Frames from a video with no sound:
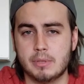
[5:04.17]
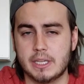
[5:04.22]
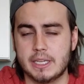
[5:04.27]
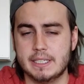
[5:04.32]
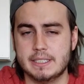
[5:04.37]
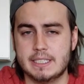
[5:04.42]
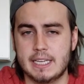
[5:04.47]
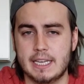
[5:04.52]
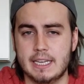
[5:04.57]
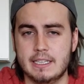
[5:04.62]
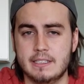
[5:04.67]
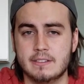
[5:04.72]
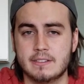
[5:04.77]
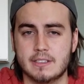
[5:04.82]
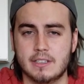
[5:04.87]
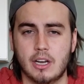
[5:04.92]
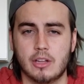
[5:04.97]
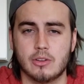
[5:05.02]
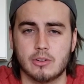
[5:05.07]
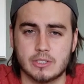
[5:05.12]
plantains,
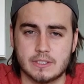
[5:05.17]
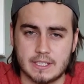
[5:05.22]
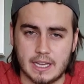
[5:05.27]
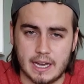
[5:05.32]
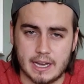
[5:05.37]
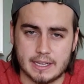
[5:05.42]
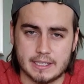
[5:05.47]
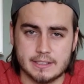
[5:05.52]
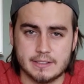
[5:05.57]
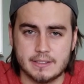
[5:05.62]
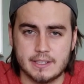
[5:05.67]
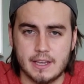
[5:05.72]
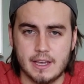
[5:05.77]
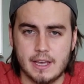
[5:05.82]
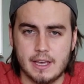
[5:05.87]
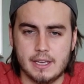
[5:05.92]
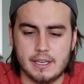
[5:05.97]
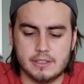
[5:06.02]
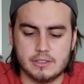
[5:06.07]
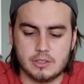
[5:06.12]
and other sides
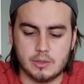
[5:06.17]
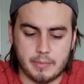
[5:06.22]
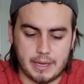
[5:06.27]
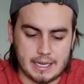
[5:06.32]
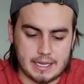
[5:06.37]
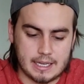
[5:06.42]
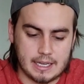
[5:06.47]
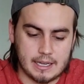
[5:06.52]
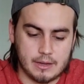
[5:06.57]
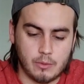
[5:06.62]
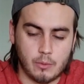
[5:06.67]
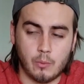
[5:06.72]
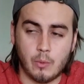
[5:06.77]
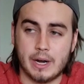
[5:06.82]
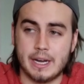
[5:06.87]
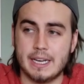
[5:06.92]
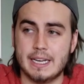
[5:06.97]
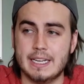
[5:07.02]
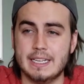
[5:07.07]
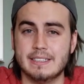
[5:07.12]
to make it
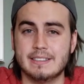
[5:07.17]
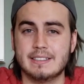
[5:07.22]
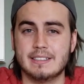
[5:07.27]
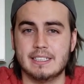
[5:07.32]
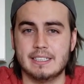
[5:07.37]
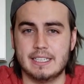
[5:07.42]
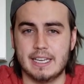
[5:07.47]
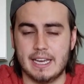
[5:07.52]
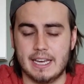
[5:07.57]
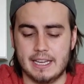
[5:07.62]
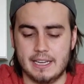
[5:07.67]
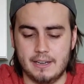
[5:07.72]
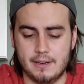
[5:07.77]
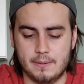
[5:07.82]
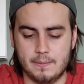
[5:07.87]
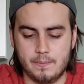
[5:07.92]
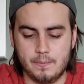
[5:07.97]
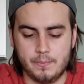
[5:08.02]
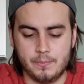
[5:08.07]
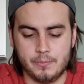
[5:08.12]
what it is
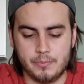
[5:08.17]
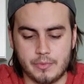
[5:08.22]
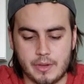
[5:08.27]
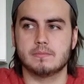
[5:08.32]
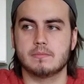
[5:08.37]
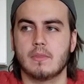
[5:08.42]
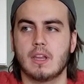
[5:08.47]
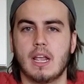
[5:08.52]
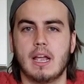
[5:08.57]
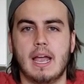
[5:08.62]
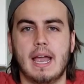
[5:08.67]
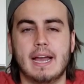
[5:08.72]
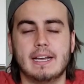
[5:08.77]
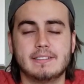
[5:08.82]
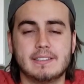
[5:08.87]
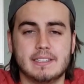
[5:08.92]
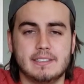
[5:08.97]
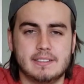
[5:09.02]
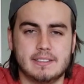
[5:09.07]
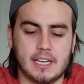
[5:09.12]
today.
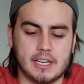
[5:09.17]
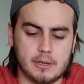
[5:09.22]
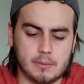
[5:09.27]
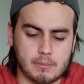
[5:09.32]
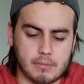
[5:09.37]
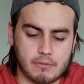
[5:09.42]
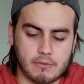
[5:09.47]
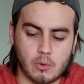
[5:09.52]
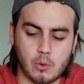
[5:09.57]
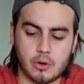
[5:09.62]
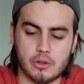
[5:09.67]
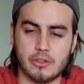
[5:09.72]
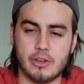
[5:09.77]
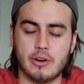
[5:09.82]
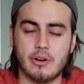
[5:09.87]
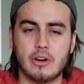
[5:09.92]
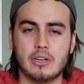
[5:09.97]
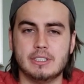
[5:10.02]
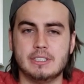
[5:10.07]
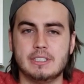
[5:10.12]
As I stated before,
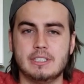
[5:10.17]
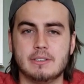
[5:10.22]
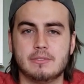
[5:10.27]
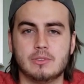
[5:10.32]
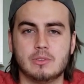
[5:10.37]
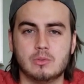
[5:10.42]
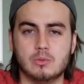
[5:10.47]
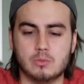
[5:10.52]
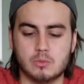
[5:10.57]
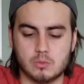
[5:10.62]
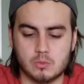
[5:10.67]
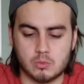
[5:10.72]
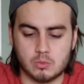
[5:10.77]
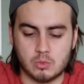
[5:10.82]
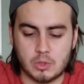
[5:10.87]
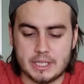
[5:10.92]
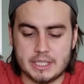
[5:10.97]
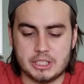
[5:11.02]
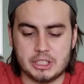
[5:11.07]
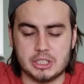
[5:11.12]
there are different
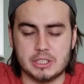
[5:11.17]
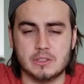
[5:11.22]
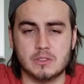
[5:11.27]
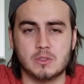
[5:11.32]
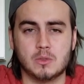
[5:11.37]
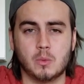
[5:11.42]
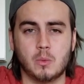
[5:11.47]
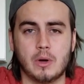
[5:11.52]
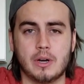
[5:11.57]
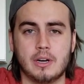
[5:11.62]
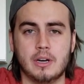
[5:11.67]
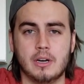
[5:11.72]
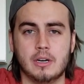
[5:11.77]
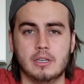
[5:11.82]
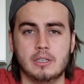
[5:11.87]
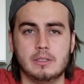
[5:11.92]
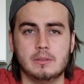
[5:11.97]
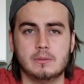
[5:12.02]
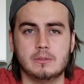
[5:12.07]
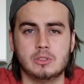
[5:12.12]
regions
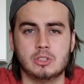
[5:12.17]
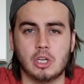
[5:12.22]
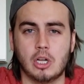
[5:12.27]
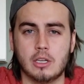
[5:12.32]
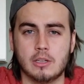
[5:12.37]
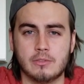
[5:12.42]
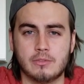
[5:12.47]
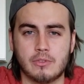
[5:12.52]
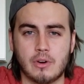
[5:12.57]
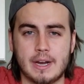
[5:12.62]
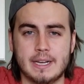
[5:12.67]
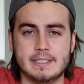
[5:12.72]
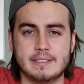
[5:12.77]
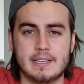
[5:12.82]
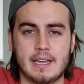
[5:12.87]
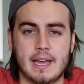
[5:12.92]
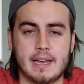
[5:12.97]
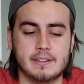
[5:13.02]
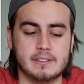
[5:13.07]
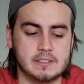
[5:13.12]
where jollof rice
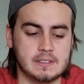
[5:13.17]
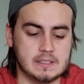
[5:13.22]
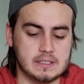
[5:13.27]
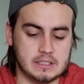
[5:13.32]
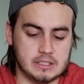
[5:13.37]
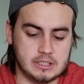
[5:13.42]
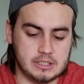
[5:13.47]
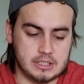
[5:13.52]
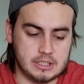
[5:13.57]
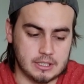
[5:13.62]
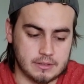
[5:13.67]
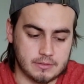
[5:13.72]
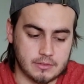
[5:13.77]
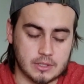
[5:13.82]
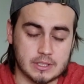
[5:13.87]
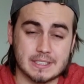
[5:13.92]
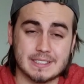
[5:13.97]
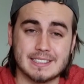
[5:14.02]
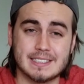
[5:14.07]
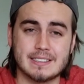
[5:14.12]
has
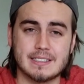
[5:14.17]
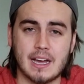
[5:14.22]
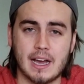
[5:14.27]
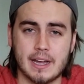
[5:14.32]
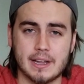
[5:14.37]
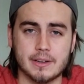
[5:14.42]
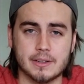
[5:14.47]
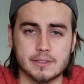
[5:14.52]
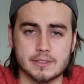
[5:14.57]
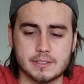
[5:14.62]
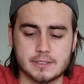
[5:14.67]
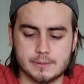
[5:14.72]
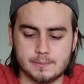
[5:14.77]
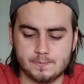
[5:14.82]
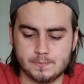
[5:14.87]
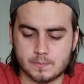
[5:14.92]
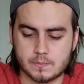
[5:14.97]
different styles.